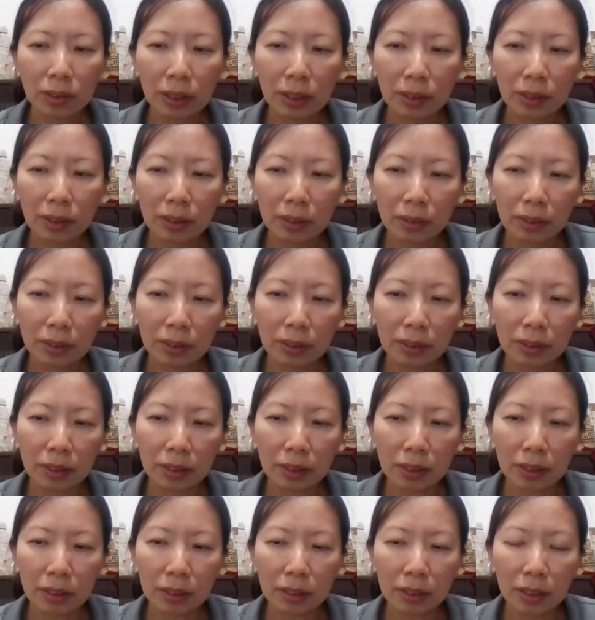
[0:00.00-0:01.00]
uh,
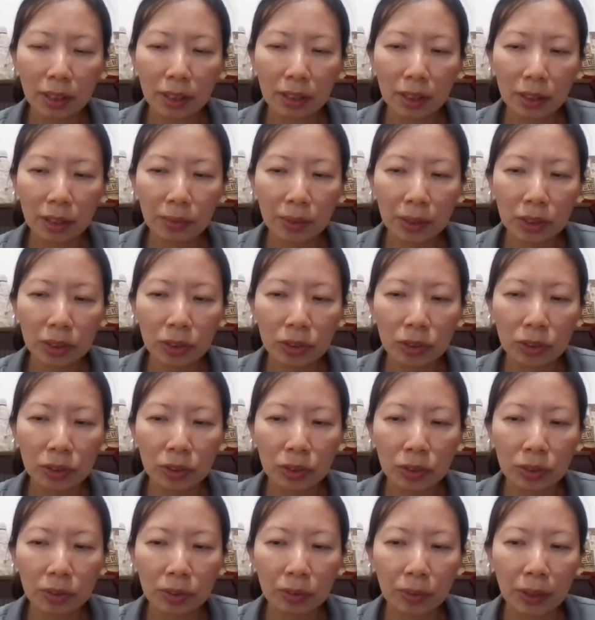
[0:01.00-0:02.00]
Daniel wants to
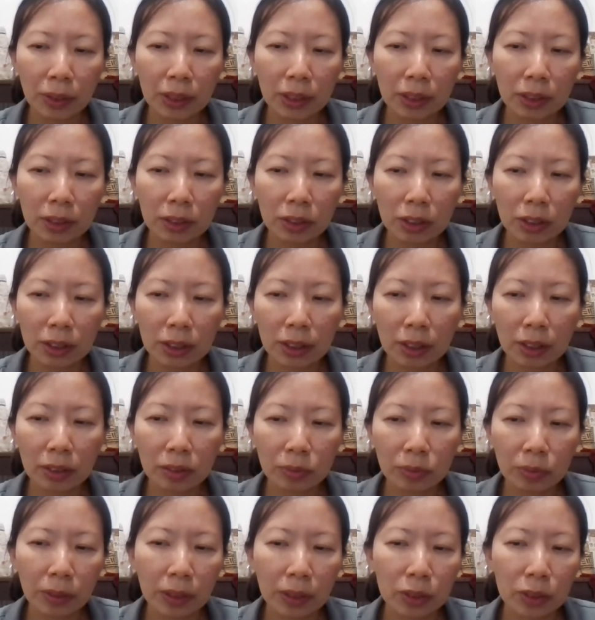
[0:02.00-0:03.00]
know whether just now
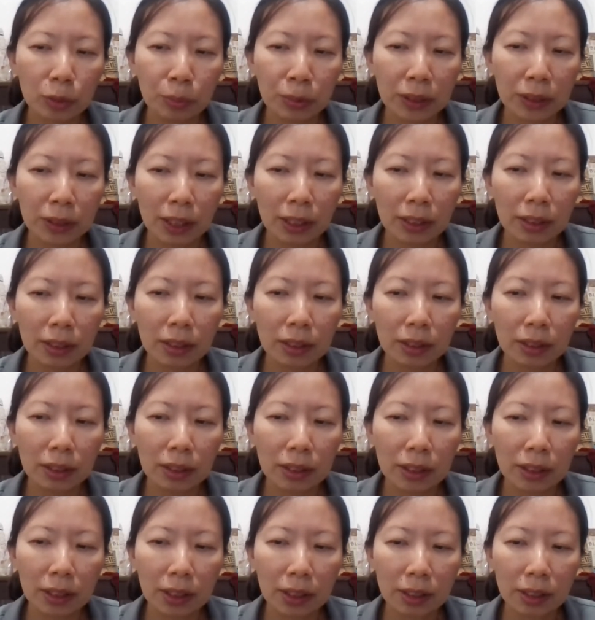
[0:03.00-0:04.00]
what you presented, the
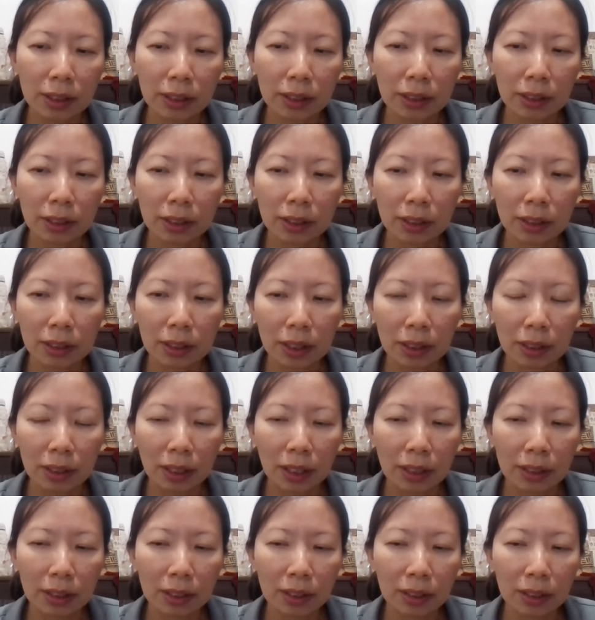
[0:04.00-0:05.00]
snakes, turtles, and
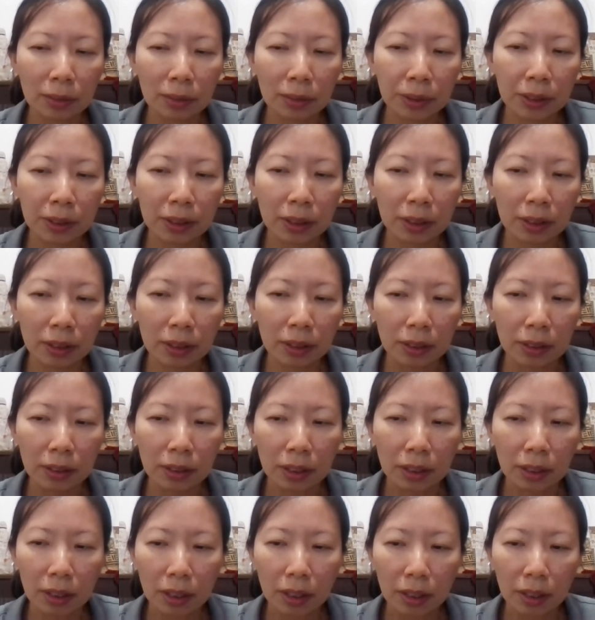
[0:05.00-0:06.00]
other herps, uh,
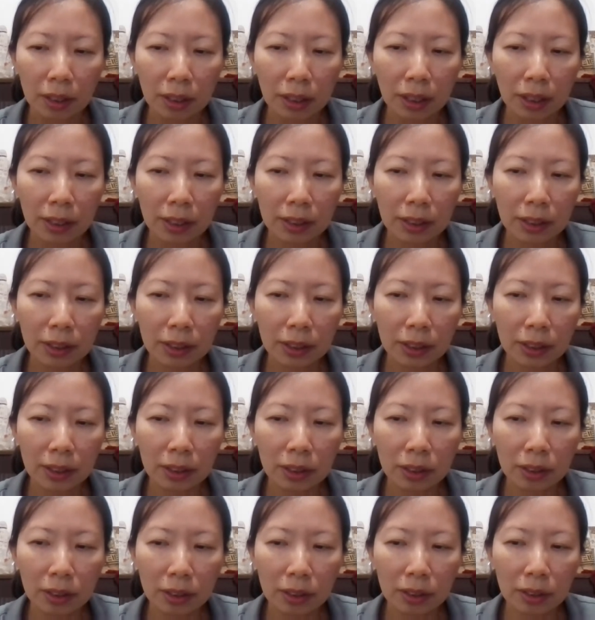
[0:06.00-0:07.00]
are they
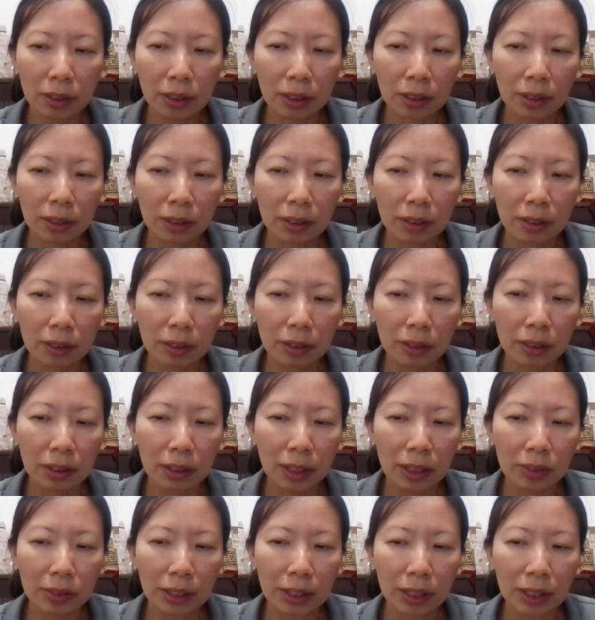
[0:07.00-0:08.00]
seen uh,
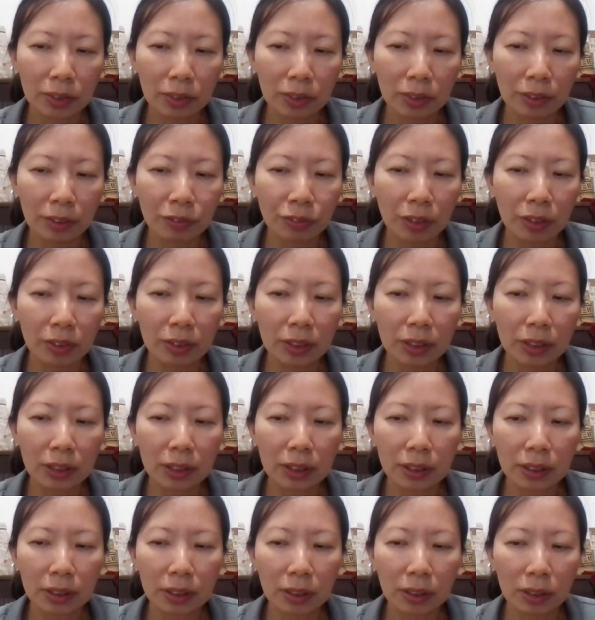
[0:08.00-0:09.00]
in our secondary
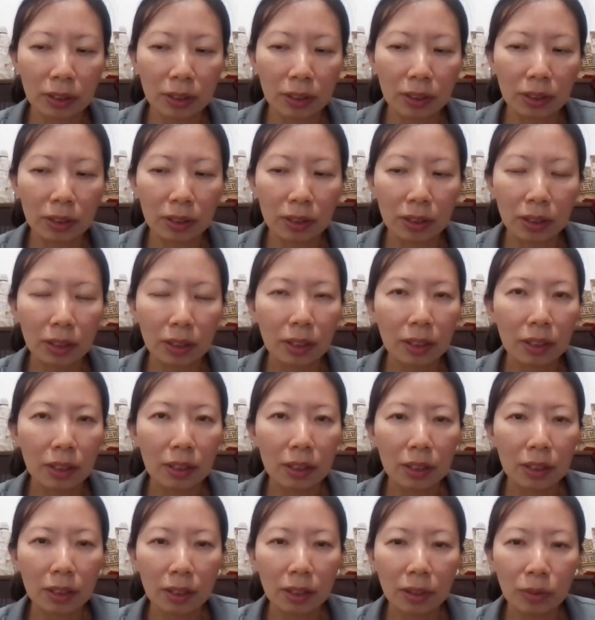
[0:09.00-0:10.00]
forests or,
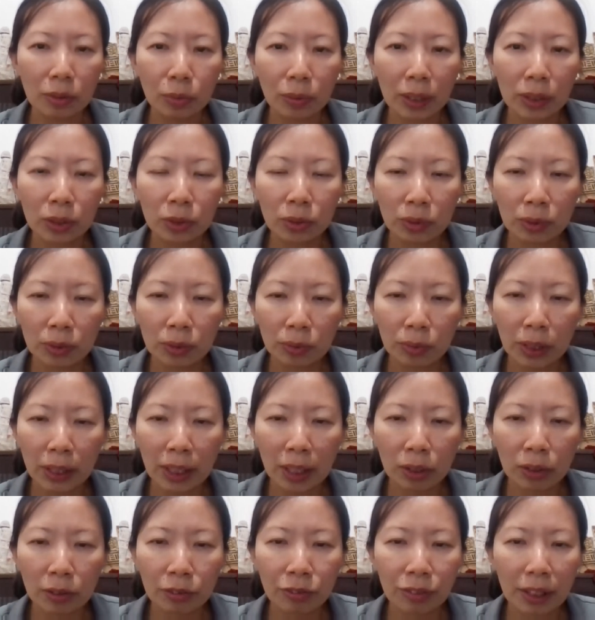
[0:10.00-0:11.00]
or where do where
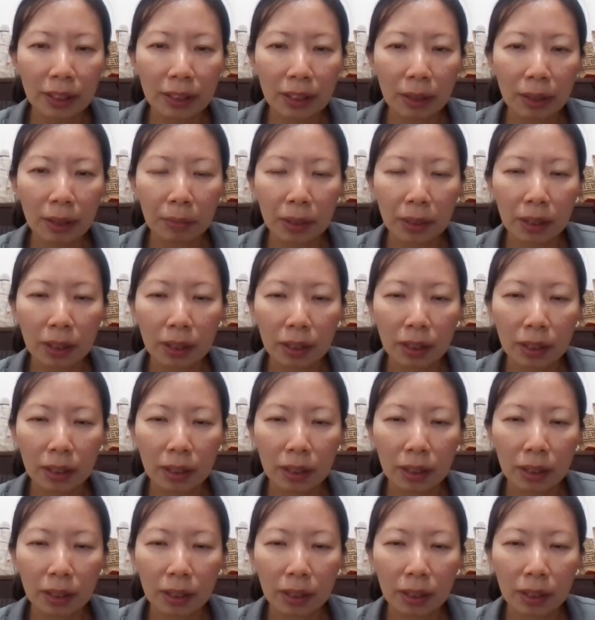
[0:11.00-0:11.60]
can you find them?